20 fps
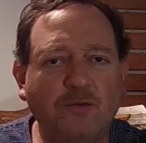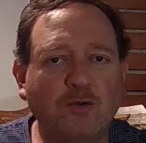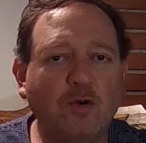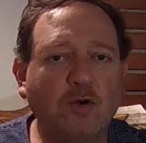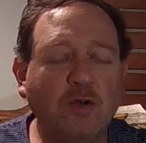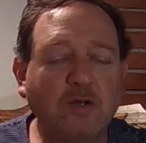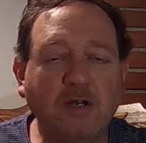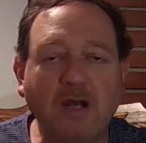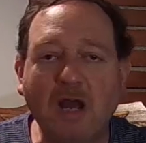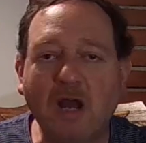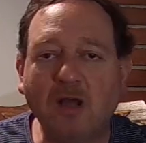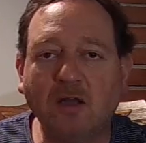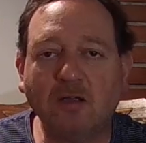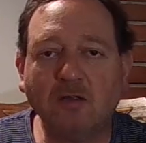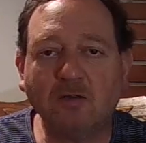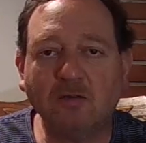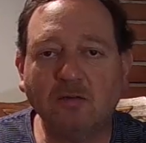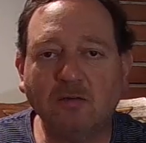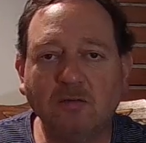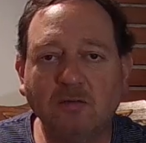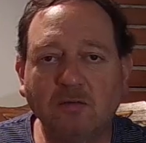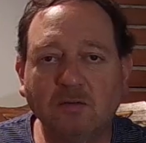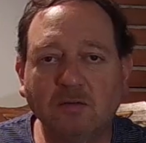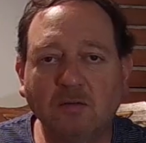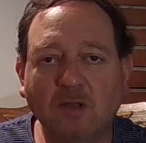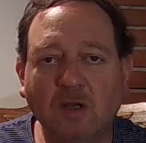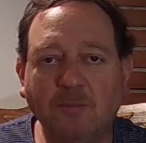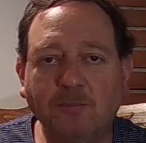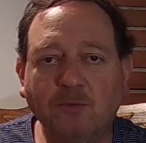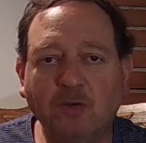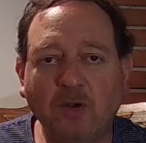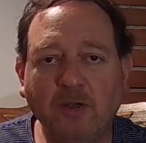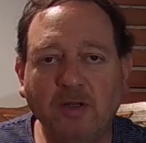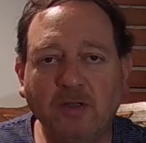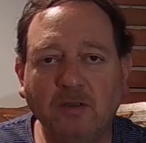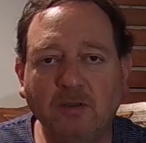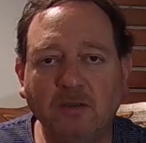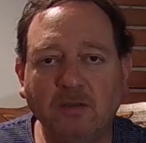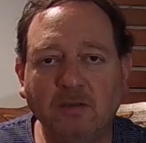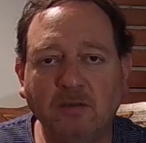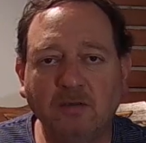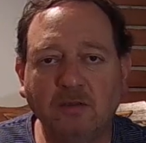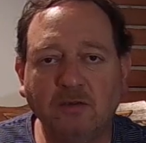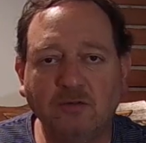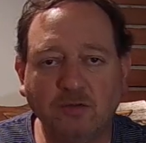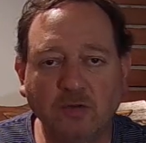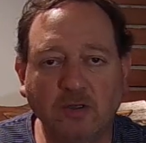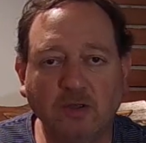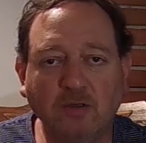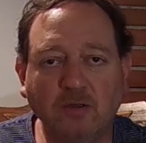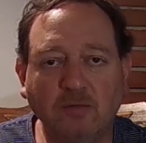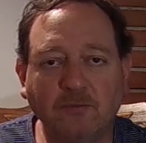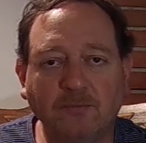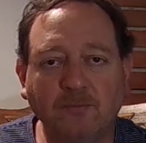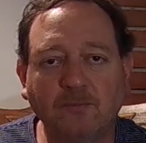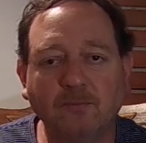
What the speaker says: $30 upgrade the trigger.